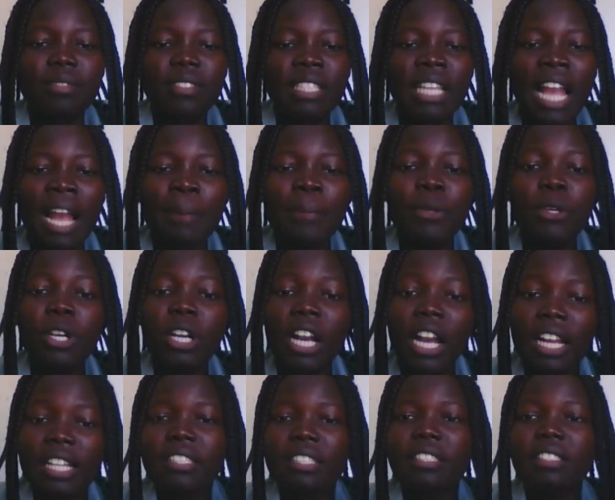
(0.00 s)
up your
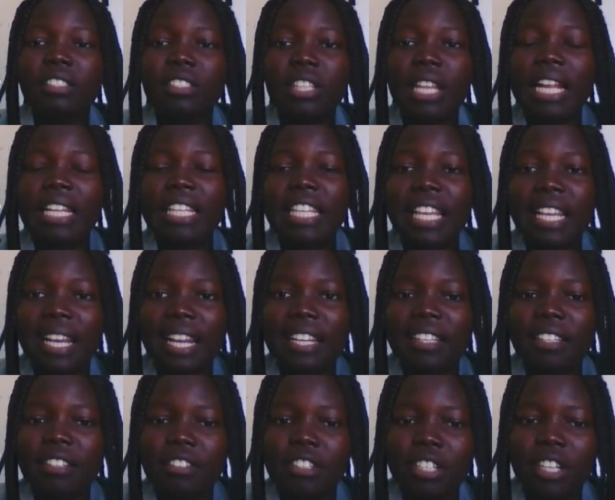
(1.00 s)
hand so that they
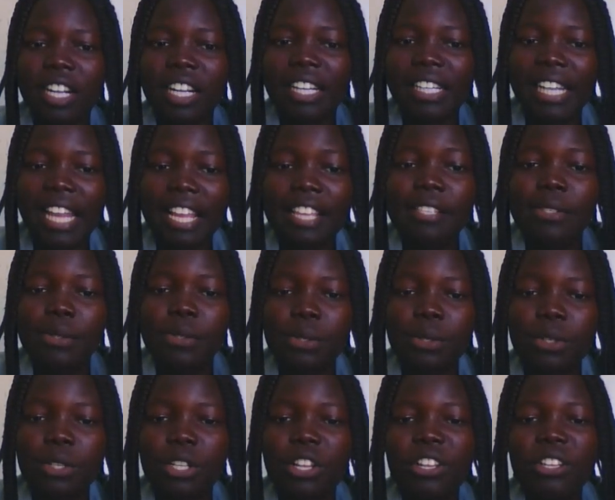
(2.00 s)
can recognize
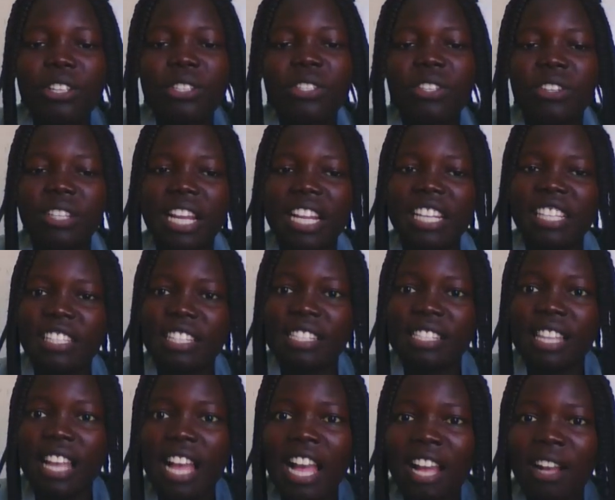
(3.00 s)
you. So that is
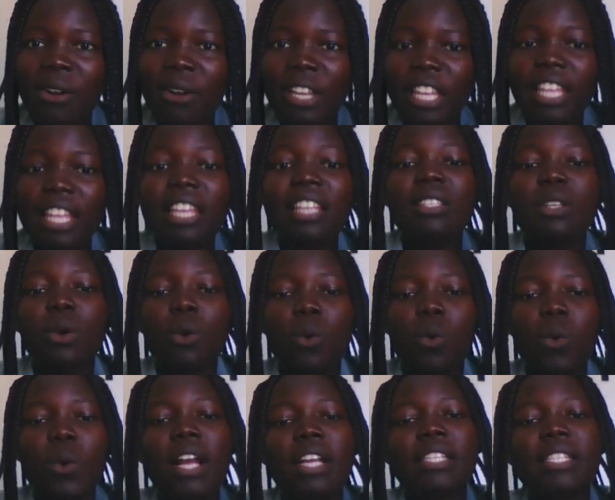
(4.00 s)
how it
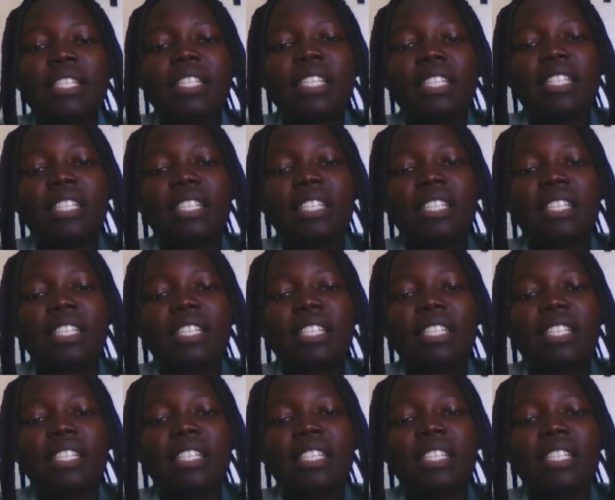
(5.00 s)
works.